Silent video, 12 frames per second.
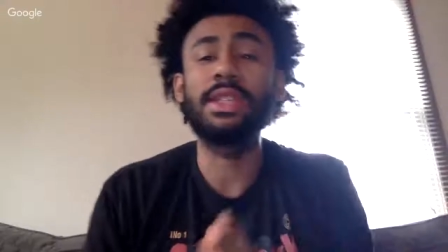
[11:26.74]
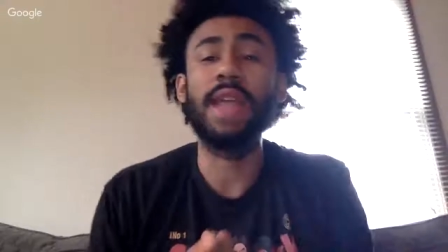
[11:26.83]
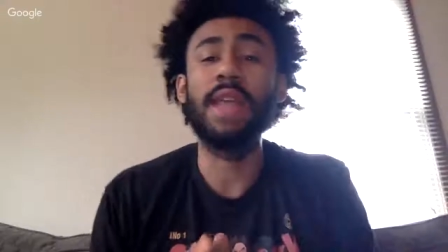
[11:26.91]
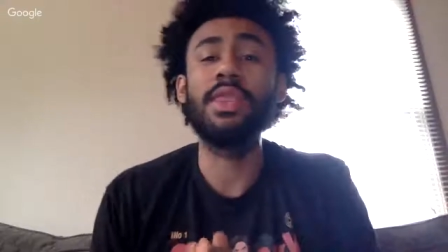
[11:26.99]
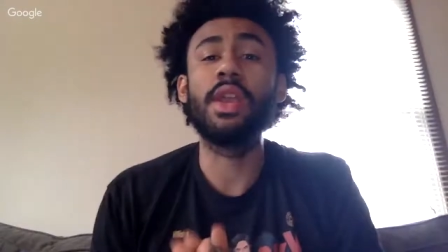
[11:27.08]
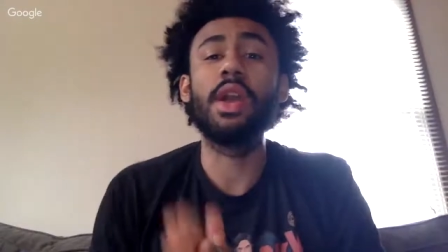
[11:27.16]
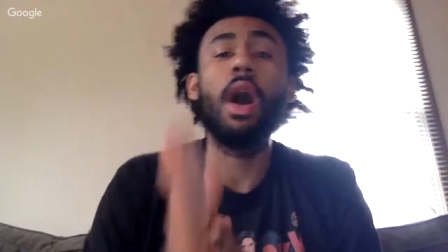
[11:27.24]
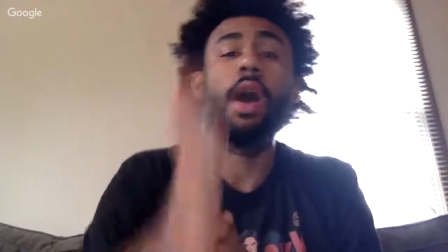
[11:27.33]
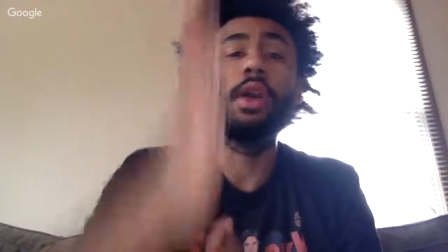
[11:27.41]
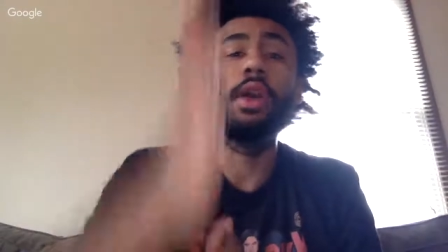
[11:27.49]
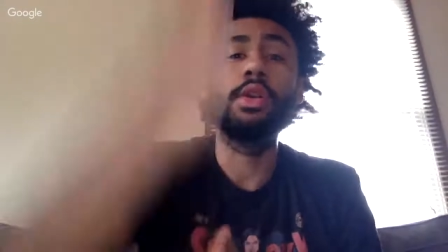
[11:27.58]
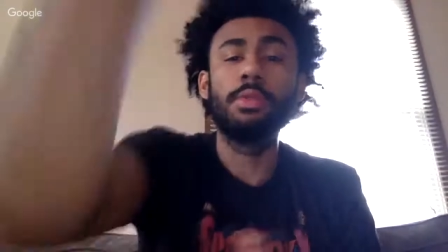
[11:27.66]
the
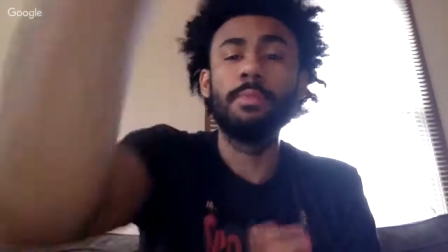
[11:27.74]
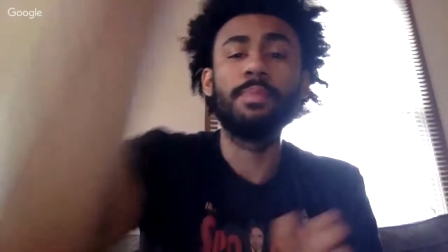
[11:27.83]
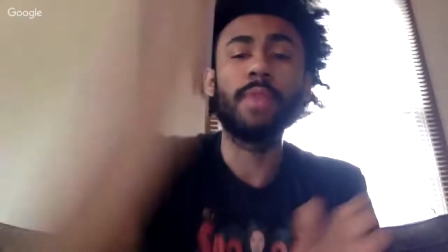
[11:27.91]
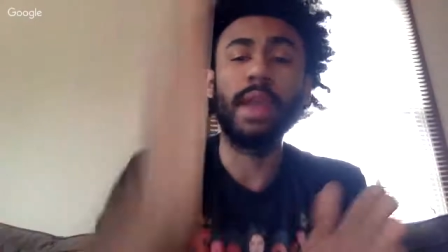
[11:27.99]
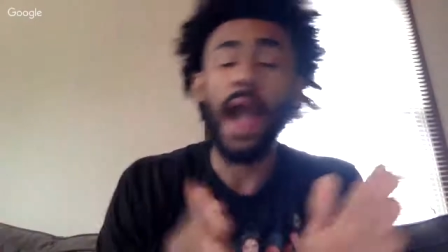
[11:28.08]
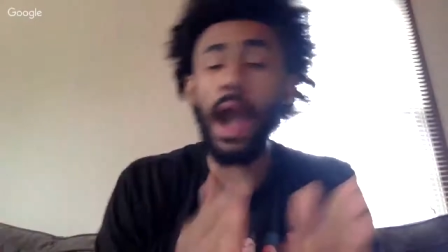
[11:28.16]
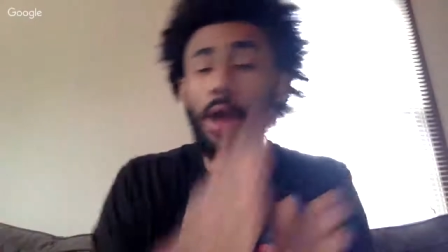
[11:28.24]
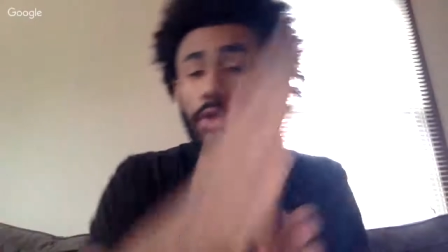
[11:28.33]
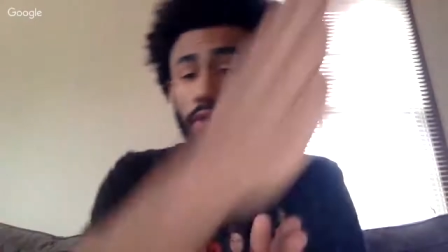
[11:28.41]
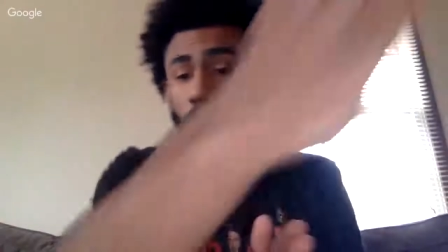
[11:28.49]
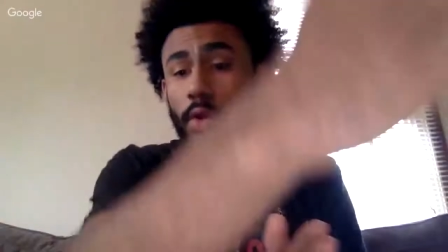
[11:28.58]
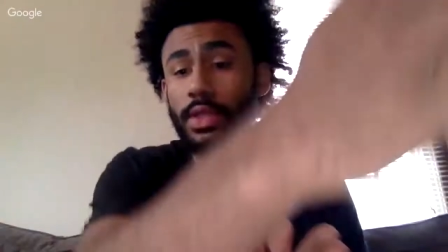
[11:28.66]
guard like out
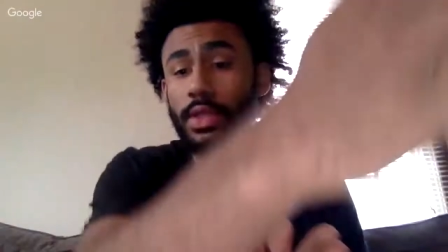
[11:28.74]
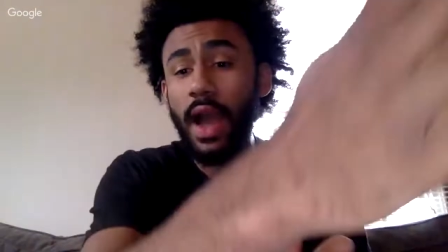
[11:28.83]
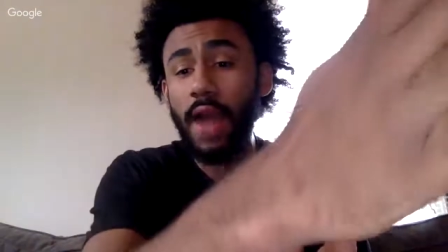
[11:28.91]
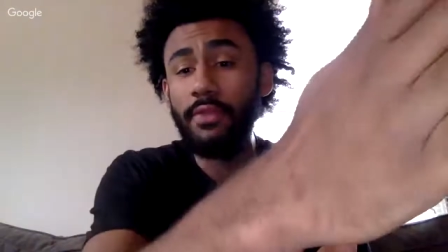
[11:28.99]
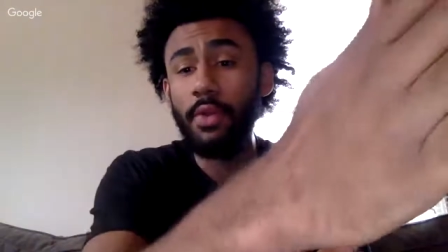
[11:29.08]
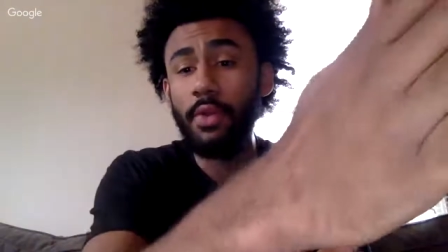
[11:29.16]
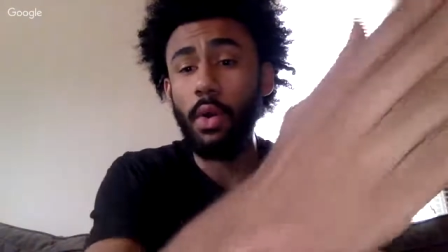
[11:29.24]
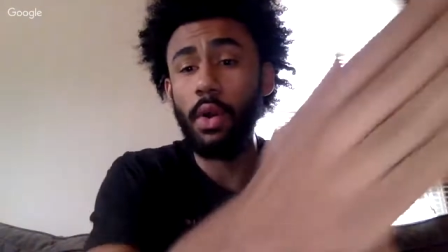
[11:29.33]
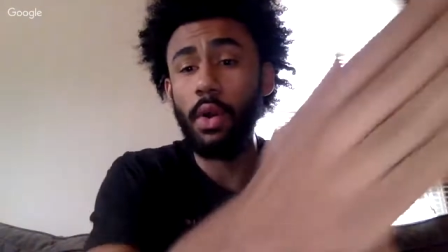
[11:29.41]
towards half court,